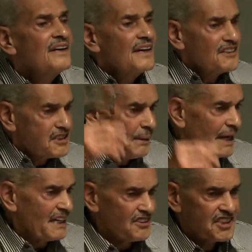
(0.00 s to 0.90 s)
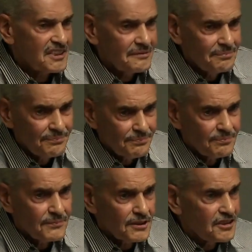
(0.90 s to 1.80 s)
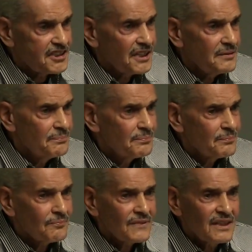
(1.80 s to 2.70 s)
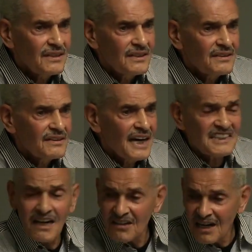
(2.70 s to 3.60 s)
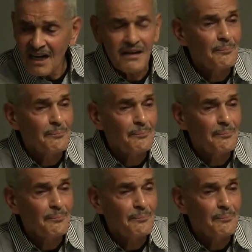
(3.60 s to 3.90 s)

in space. Do you see? That's how Allah